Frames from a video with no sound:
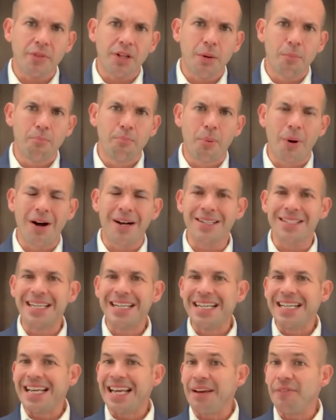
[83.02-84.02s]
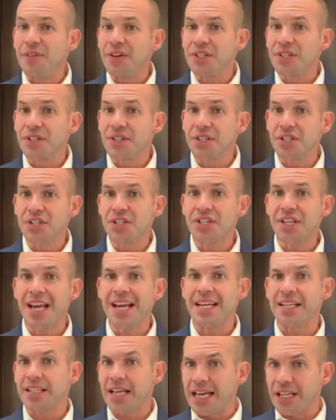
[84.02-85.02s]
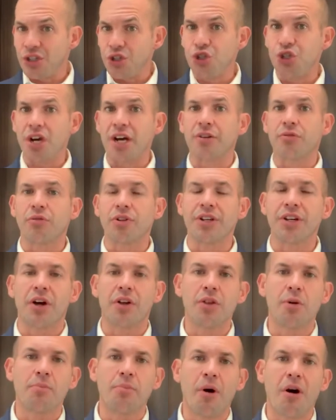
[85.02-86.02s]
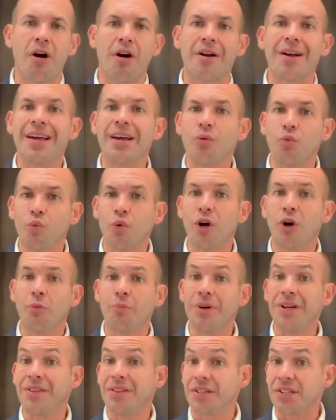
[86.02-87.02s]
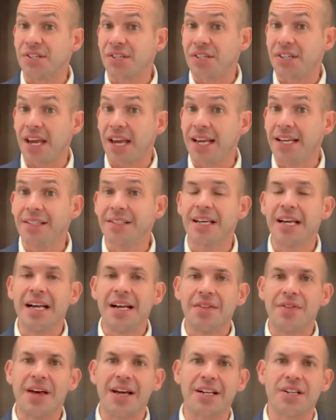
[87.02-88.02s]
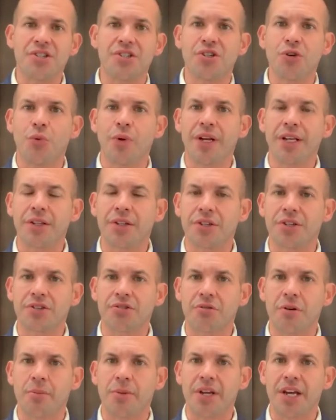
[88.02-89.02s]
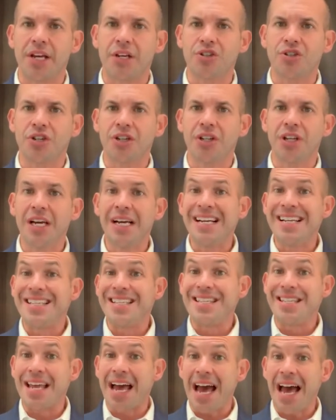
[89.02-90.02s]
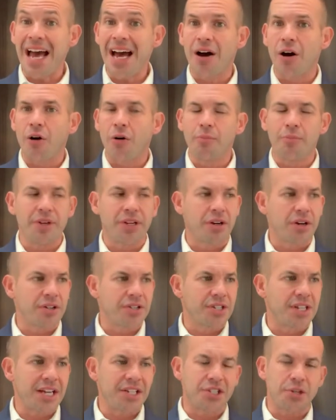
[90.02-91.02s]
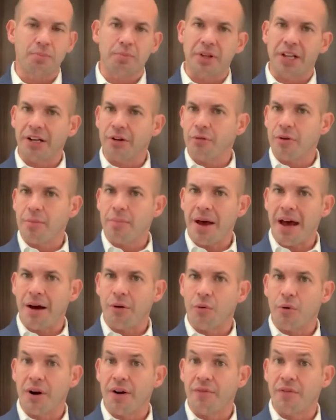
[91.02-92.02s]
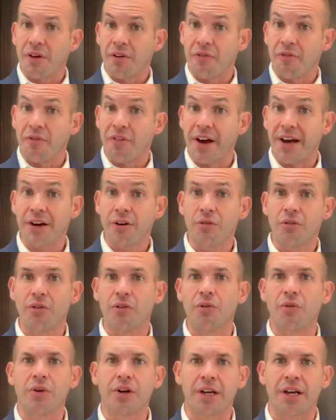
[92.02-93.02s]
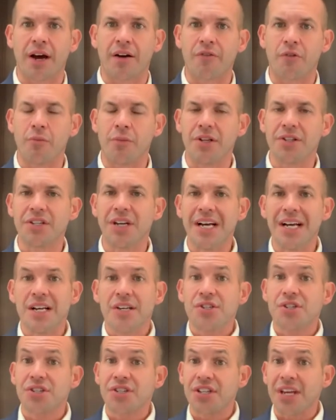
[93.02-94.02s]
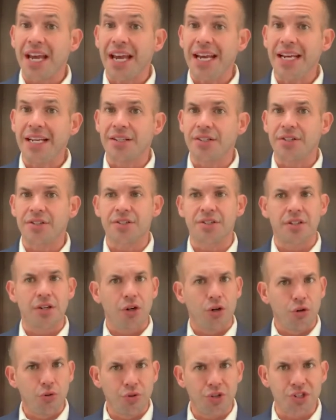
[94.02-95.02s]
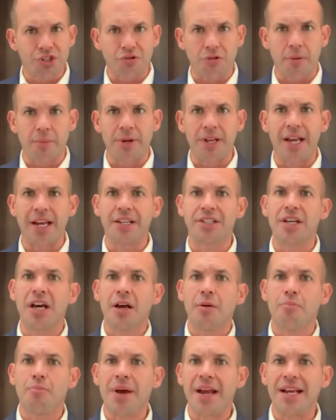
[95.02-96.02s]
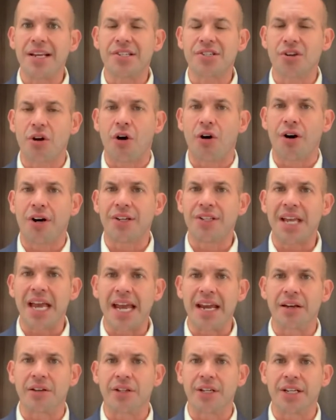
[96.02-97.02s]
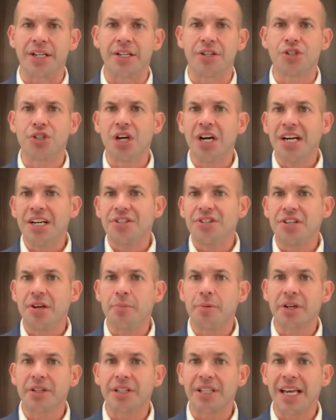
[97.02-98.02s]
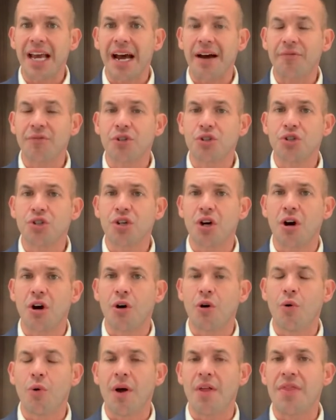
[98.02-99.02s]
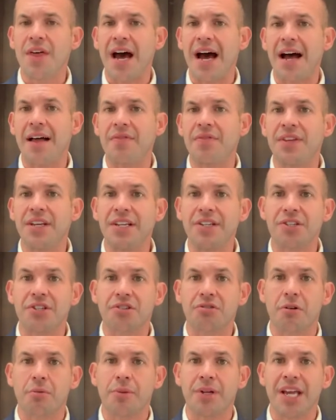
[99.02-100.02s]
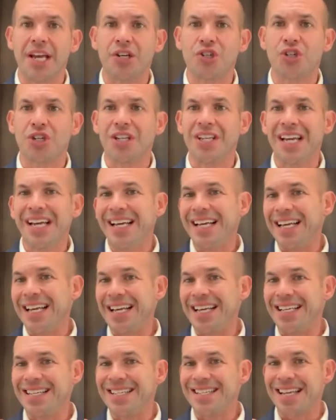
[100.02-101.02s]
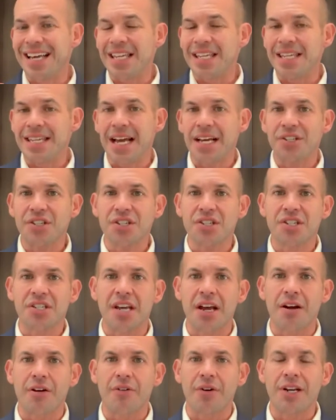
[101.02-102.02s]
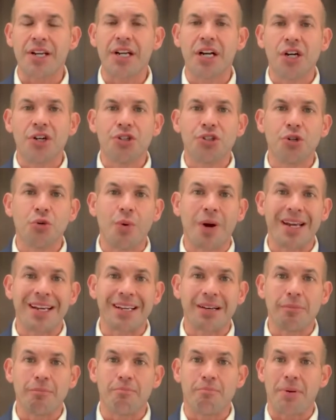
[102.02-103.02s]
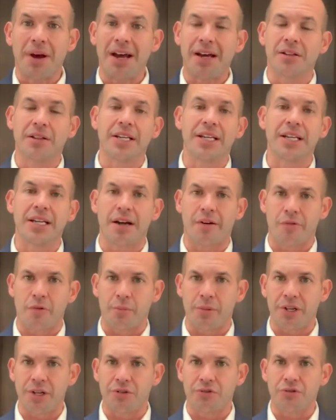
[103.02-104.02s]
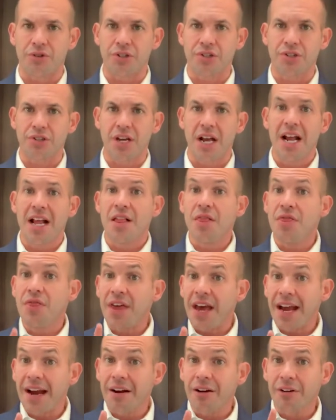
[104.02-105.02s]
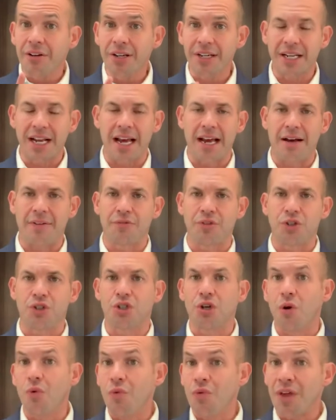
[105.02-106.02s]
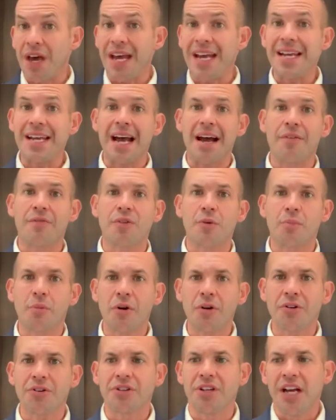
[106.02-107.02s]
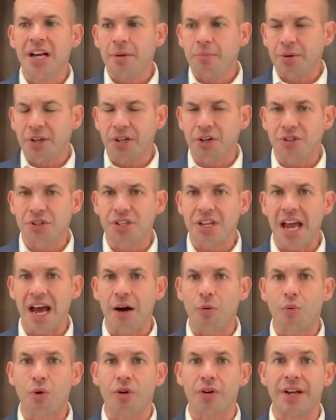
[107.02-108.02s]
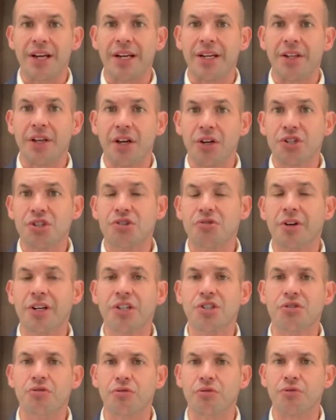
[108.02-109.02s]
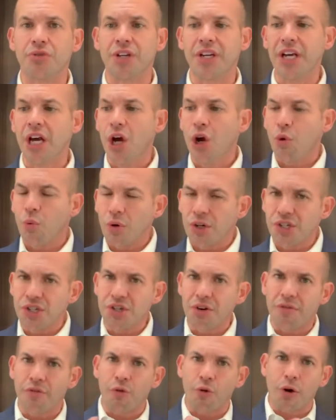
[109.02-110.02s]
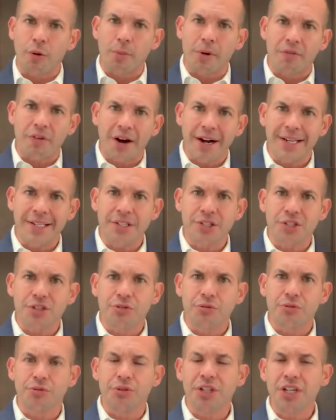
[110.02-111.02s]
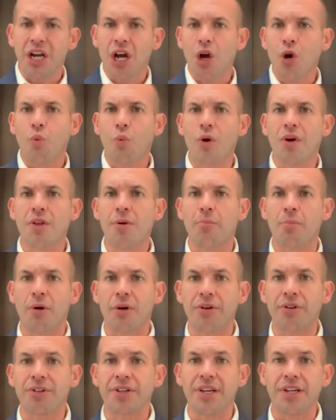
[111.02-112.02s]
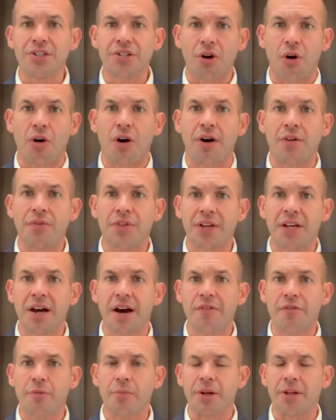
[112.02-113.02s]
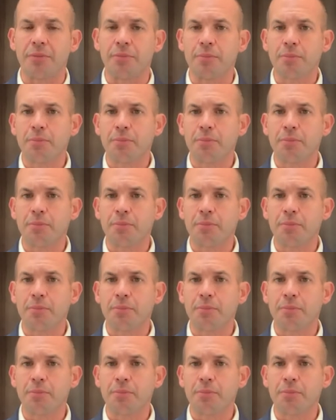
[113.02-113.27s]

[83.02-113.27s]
But if it's the state, and generally on the bar, it will be the state that is doing the discrimination. Now, because that's a plenary power of the federal government, states who discriminate based on alienage typically have to show that the discrimination is necessary to a compelling government interest. They're going to have to show they have the burden because now we're in strict scrutiny, which is a form of heightened scrutiny where the burden is on the government.